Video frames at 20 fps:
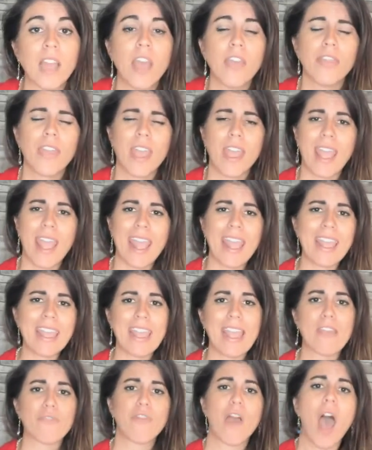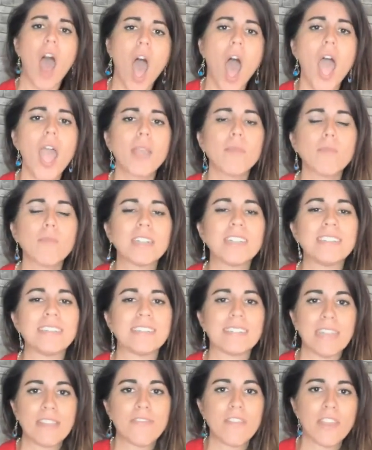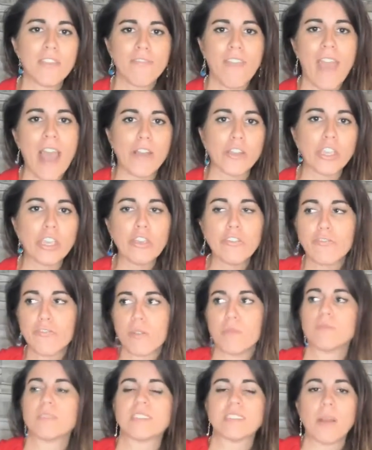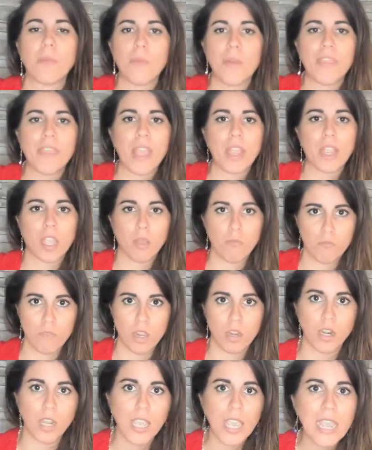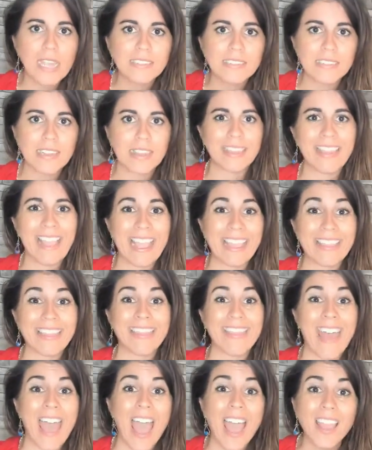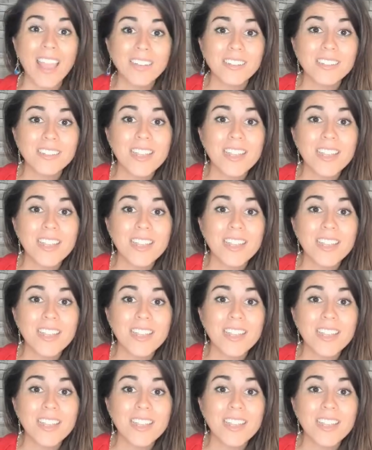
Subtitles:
that, hey, if I'm receiving value from someone that communicates like that,